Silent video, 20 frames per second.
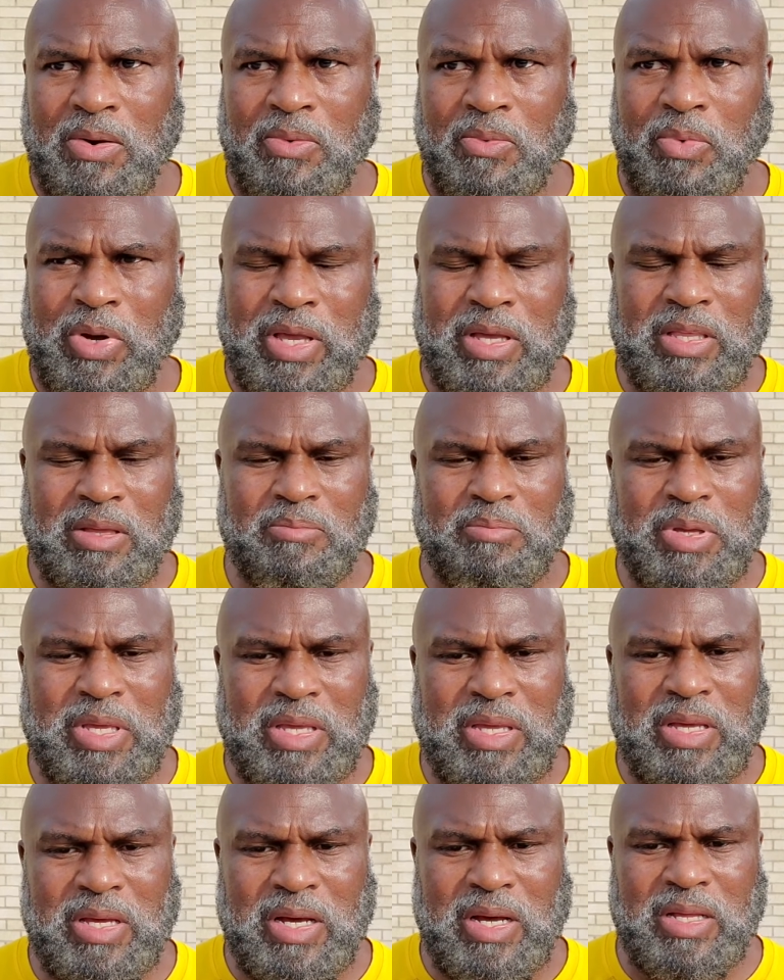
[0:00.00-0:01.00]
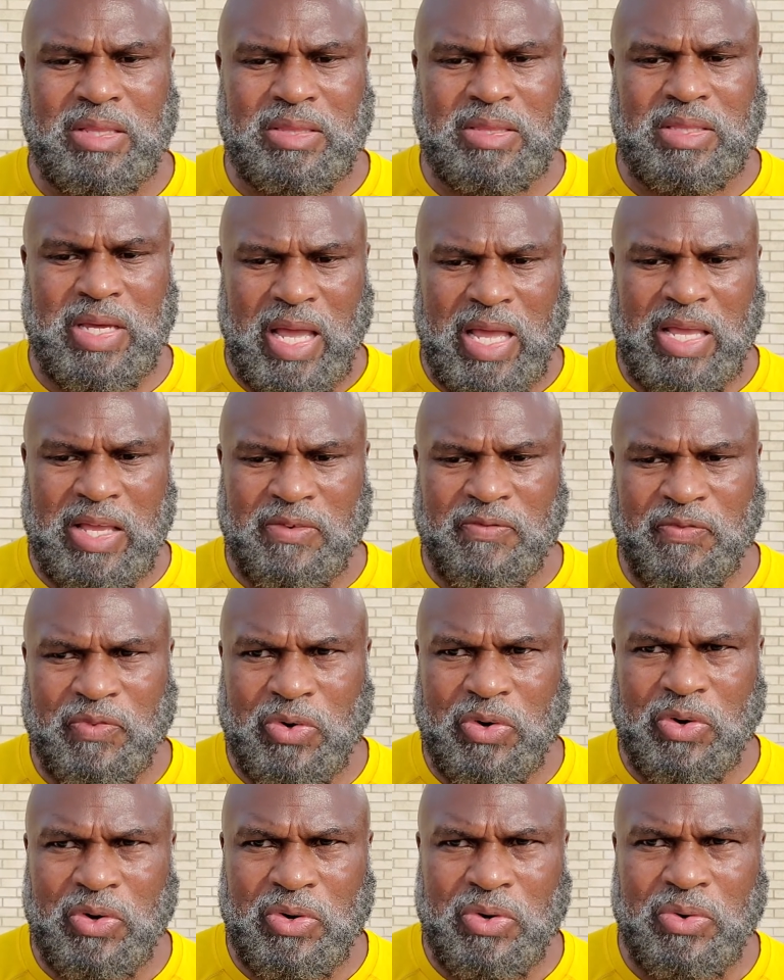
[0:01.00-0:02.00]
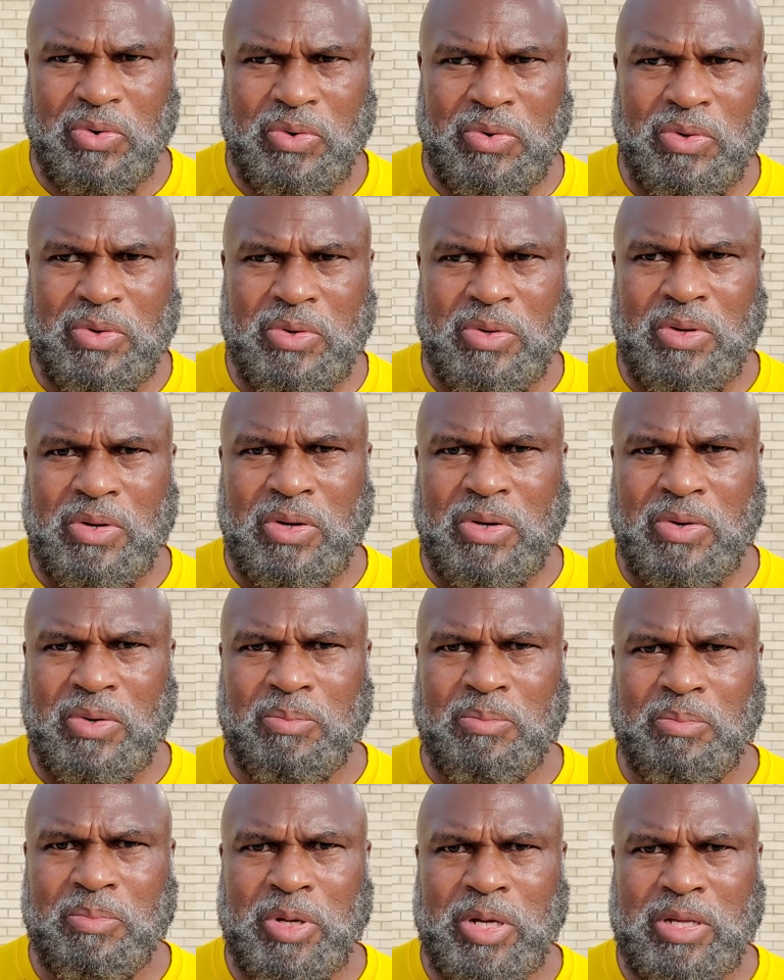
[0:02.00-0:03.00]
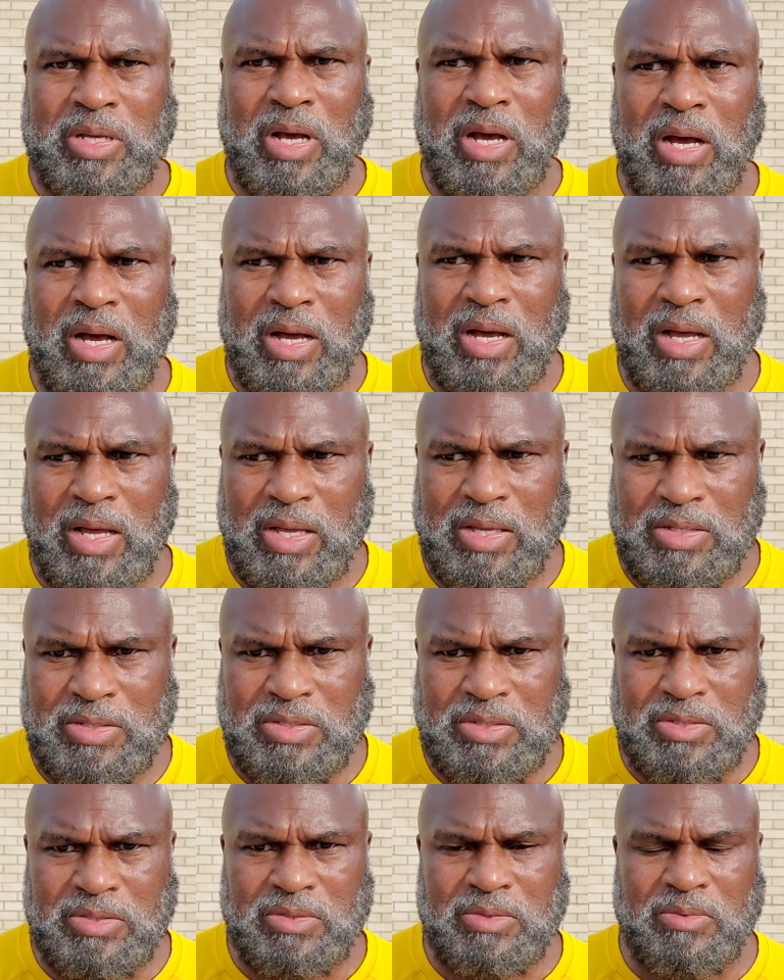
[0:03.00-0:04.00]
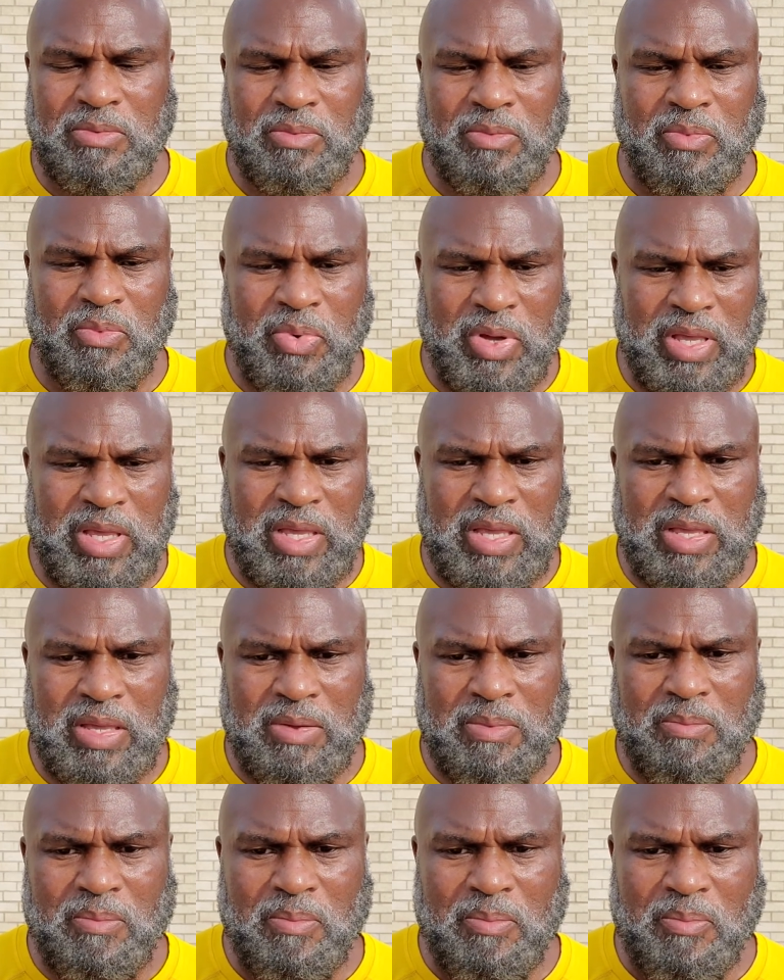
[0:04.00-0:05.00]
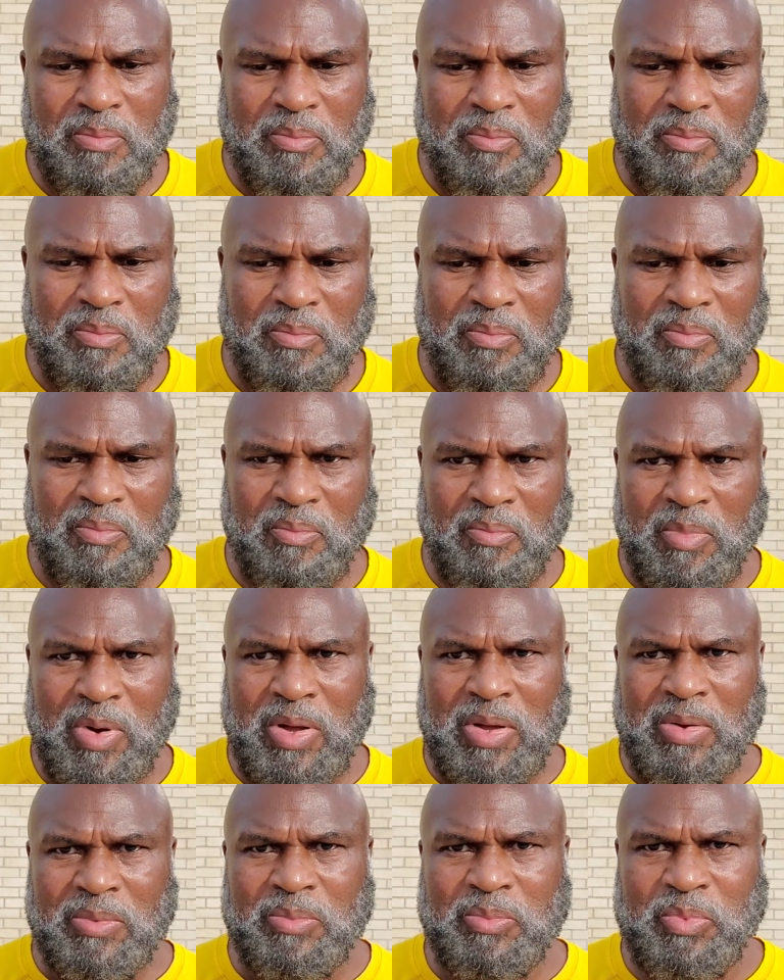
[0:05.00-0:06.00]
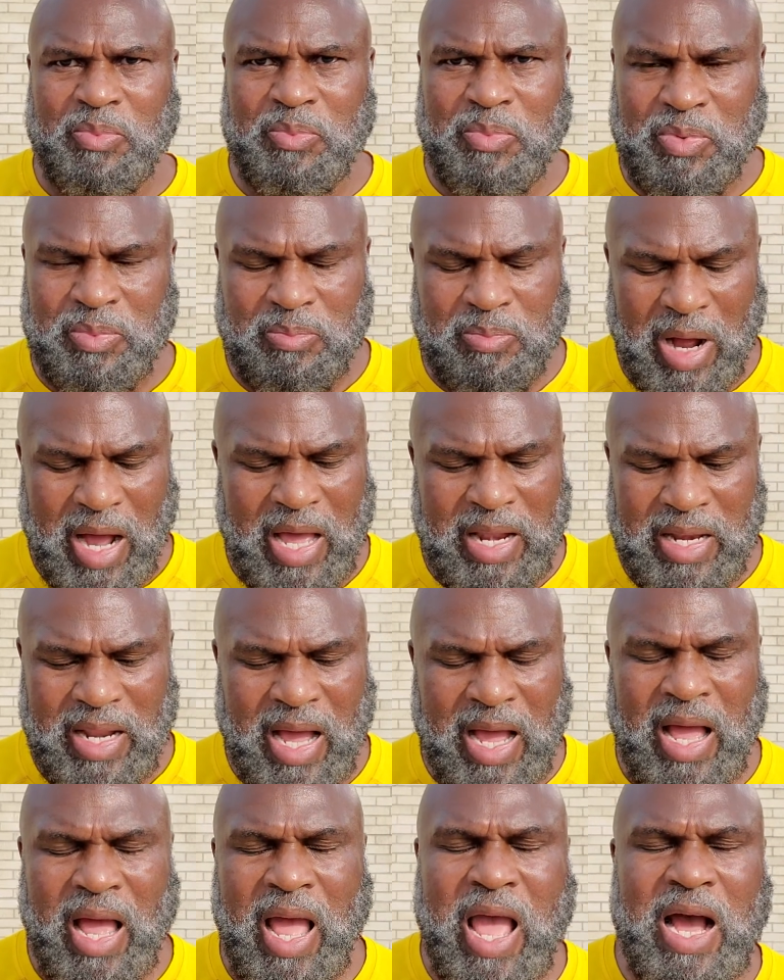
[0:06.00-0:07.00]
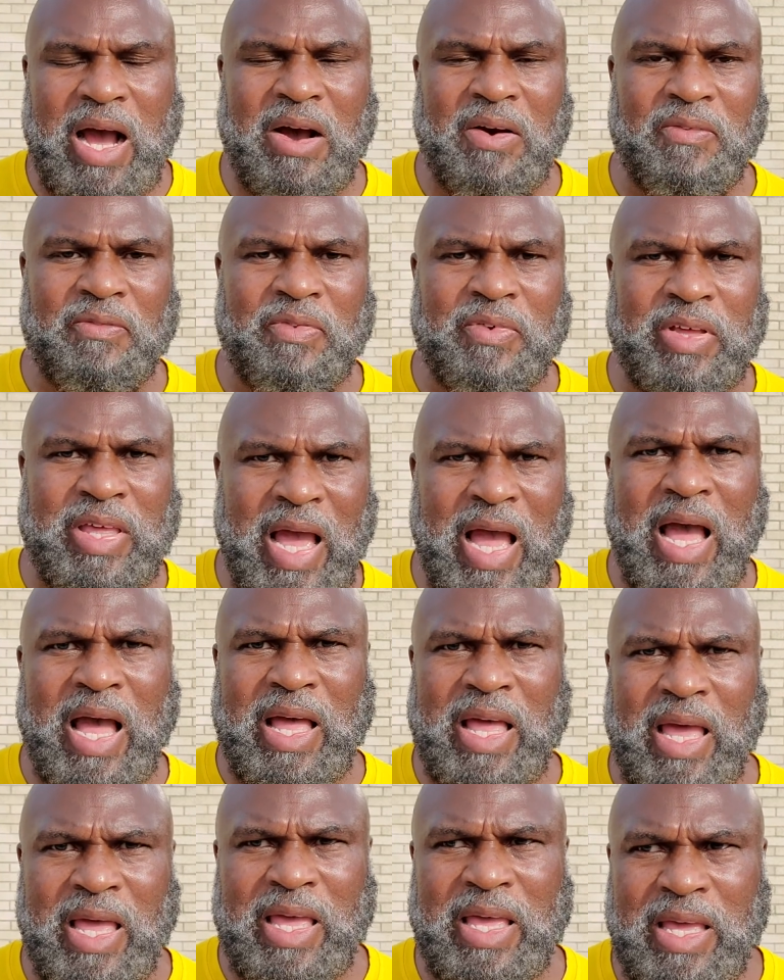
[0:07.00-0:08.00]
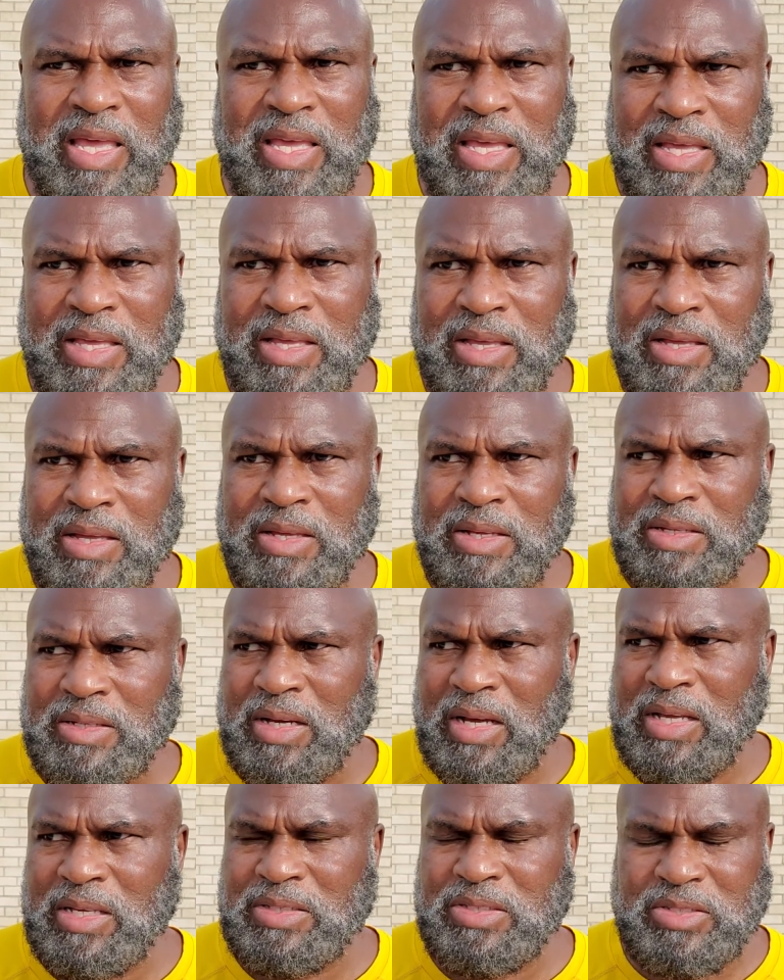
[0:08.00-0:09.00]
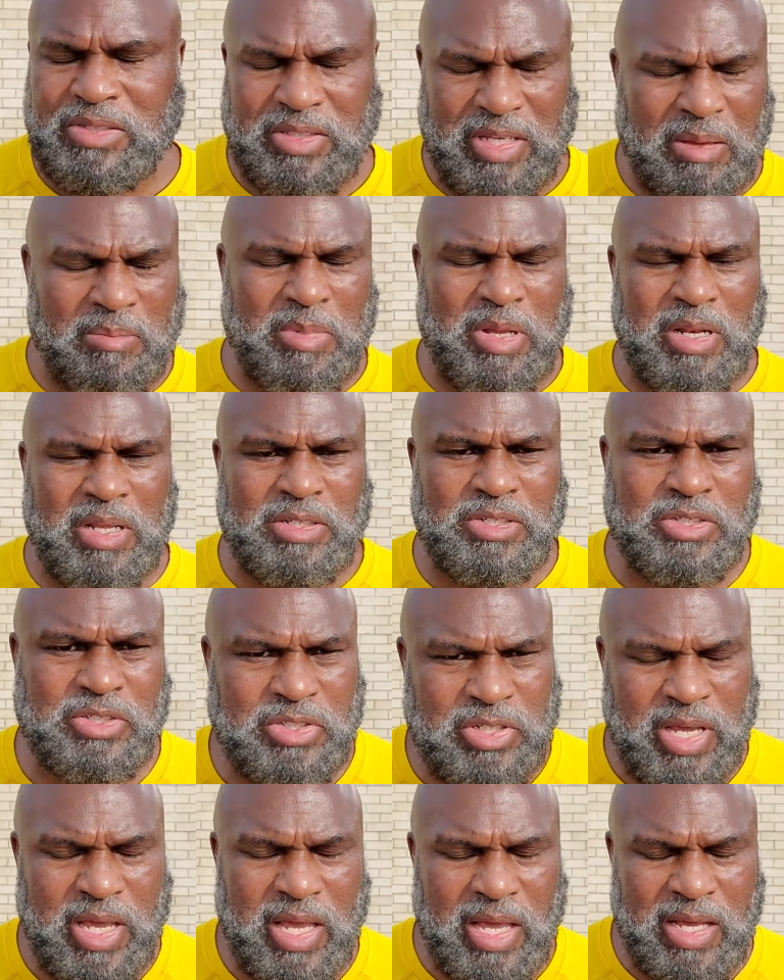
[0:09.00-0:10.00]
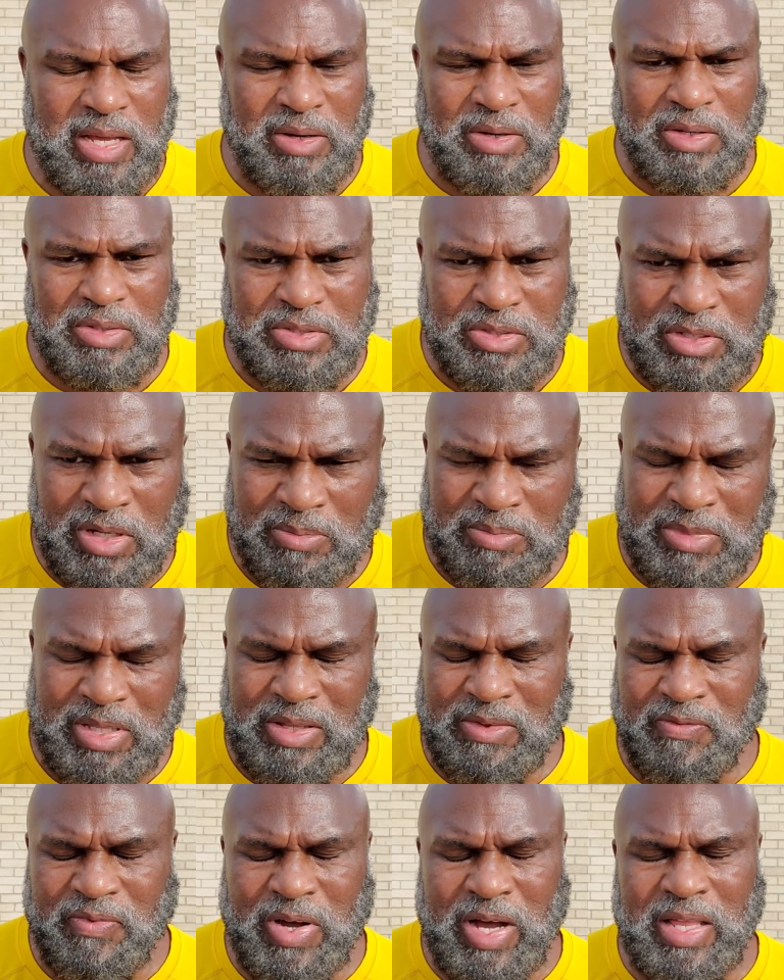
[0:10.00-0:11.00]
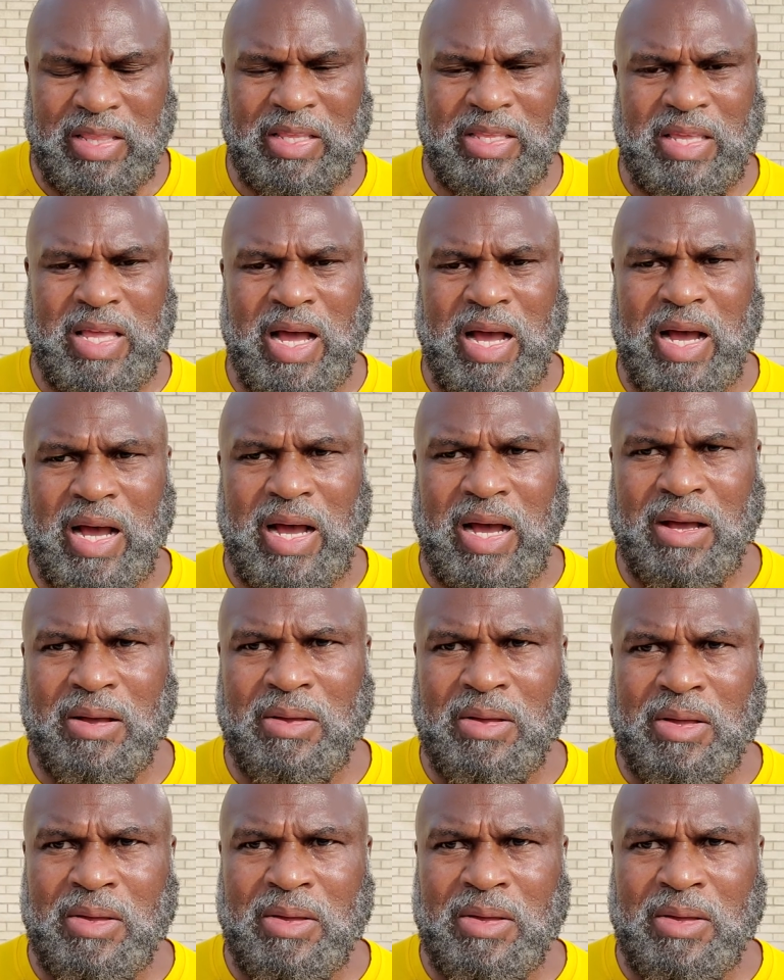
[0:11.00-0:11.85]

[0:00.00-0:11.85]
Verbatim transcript: We can be unthankful because we might not have got a, a stimulus check or something, Father Yah